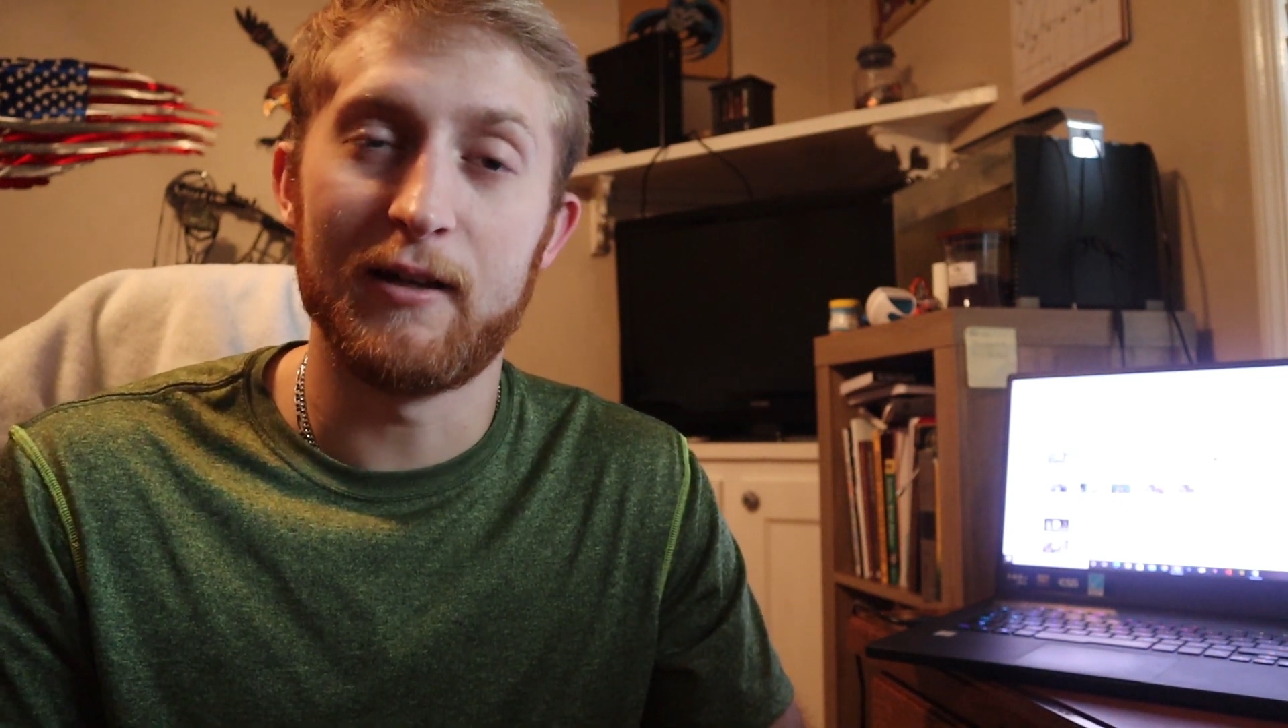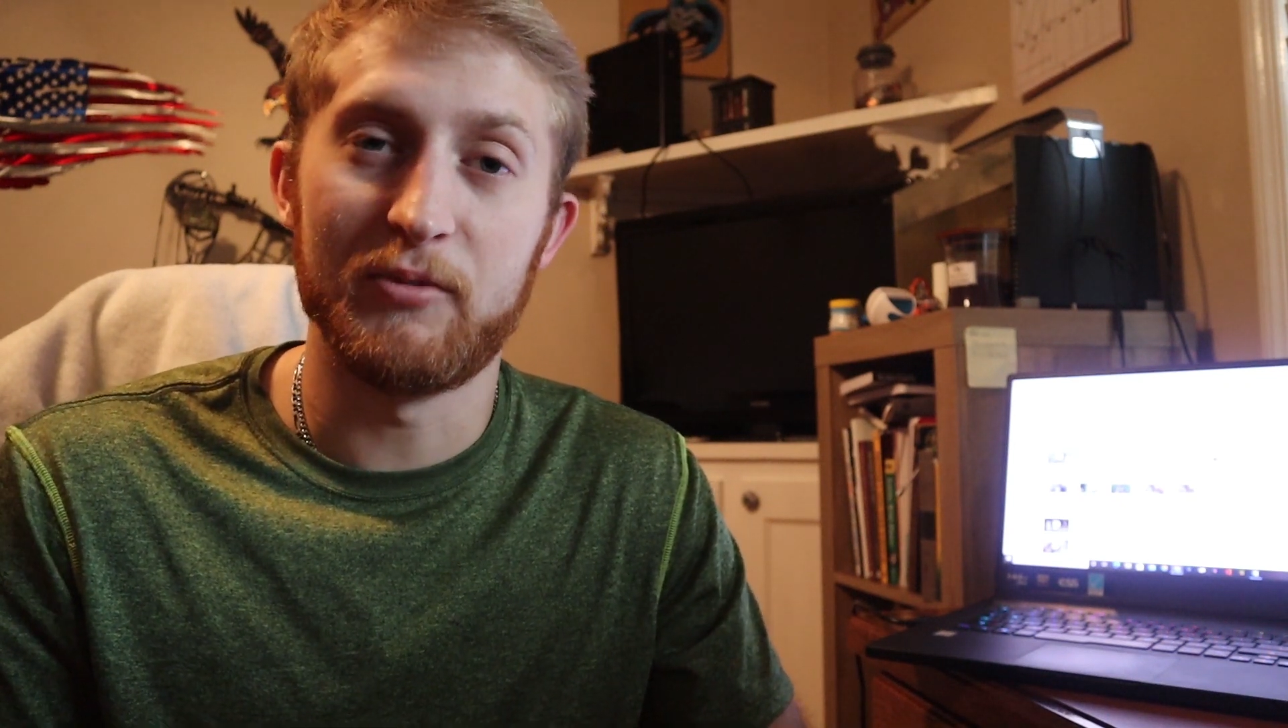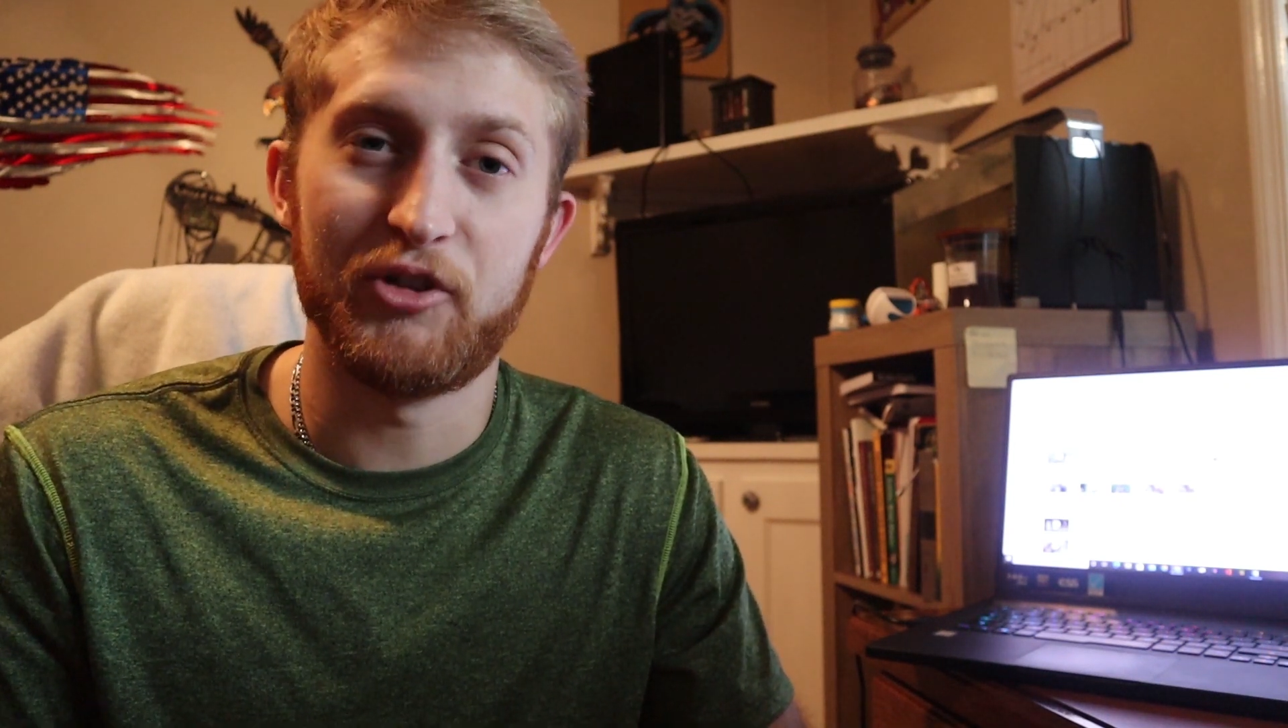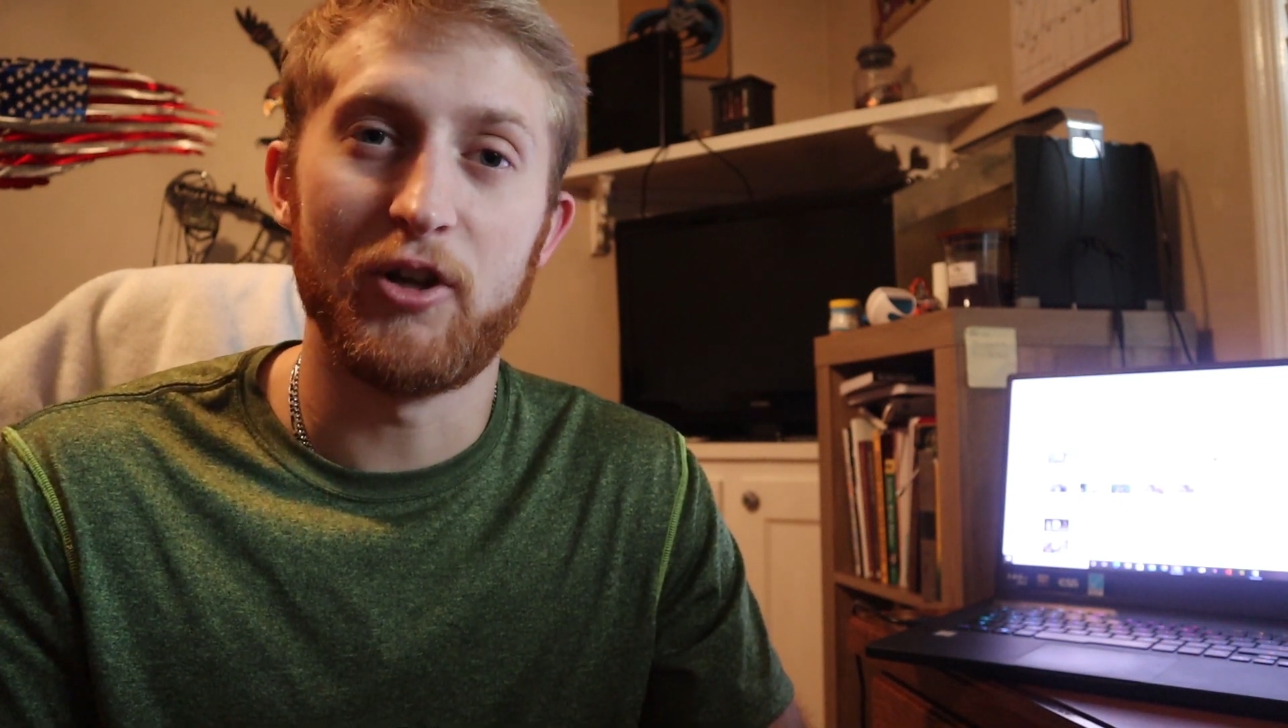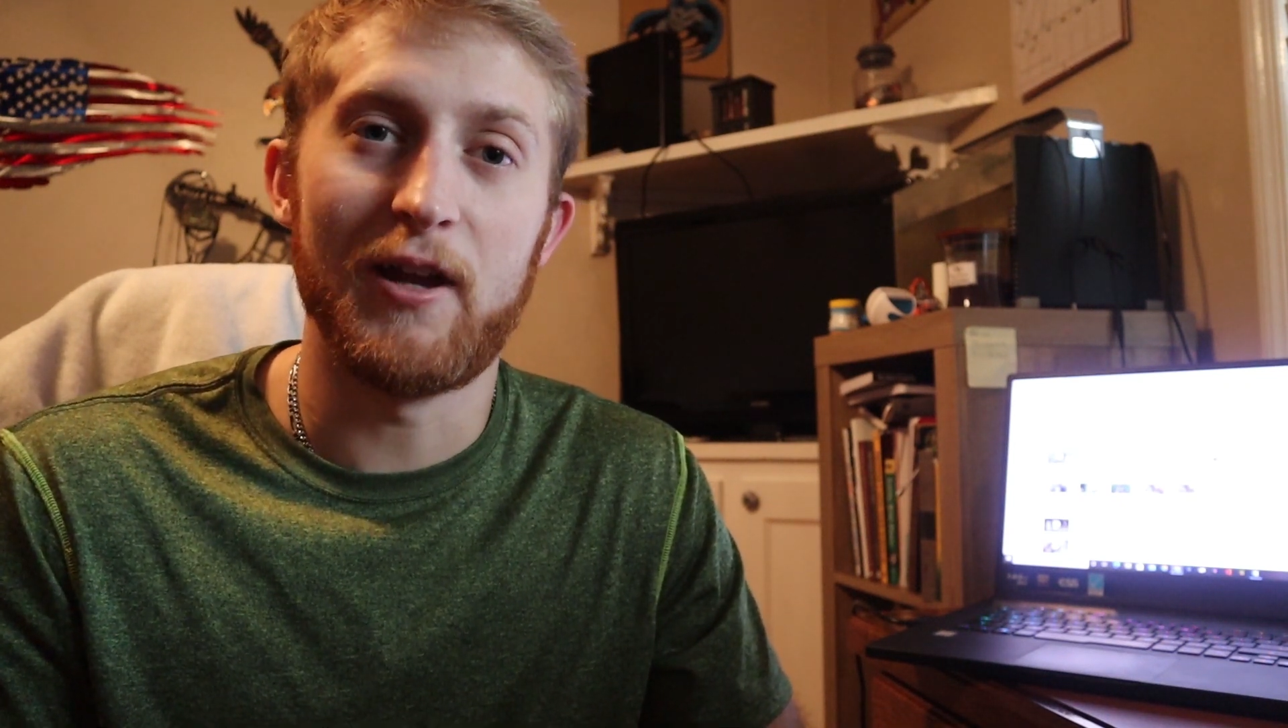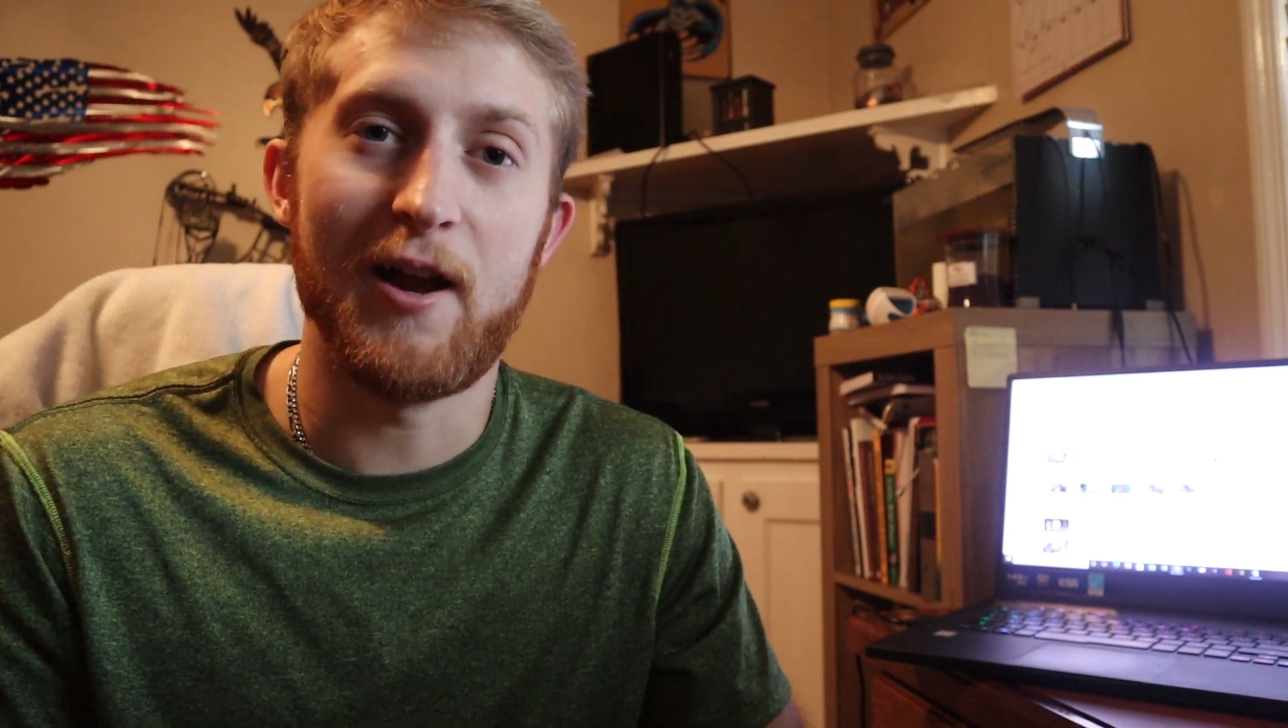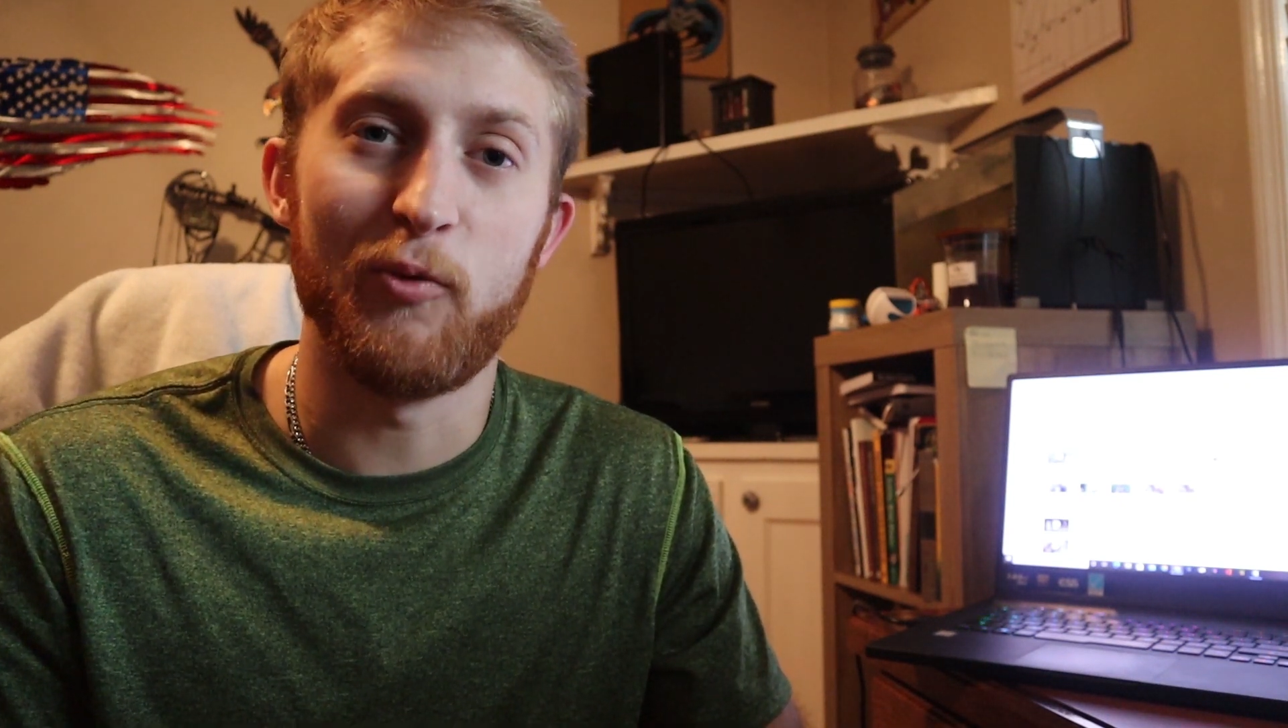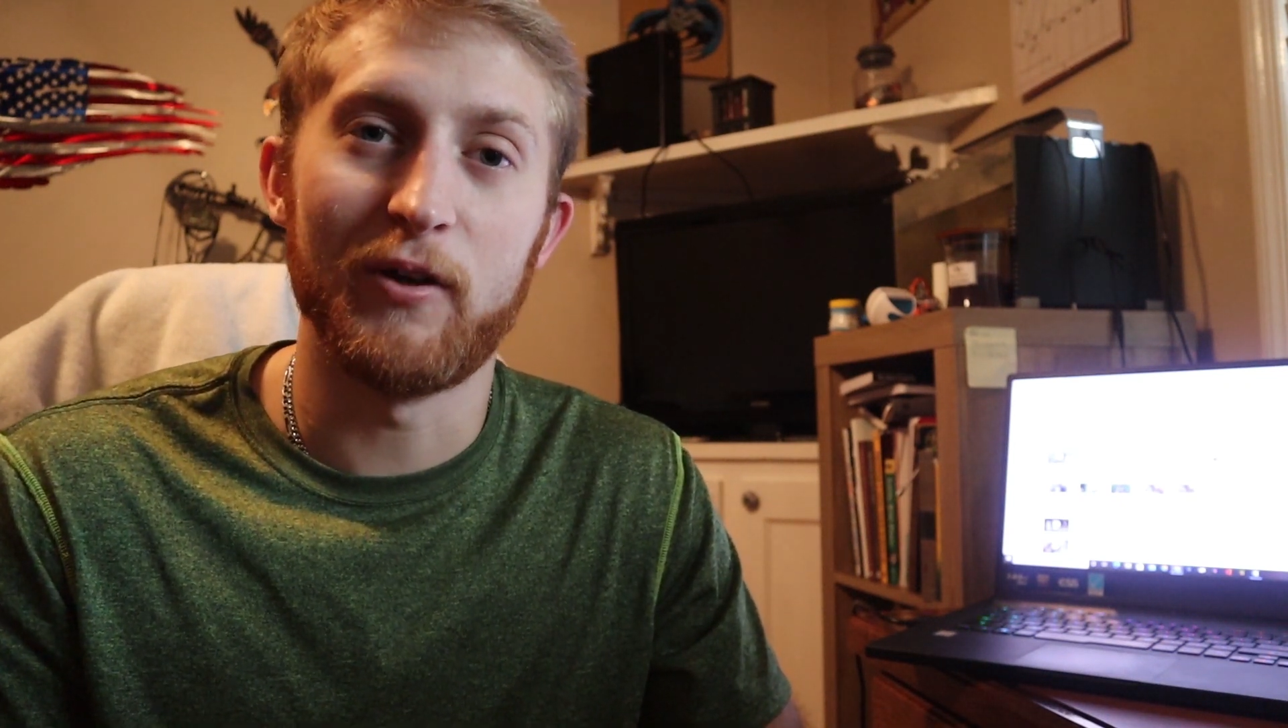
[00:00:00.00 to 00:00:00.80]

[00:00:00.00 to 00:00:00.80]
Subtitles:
and I'm gonna show you how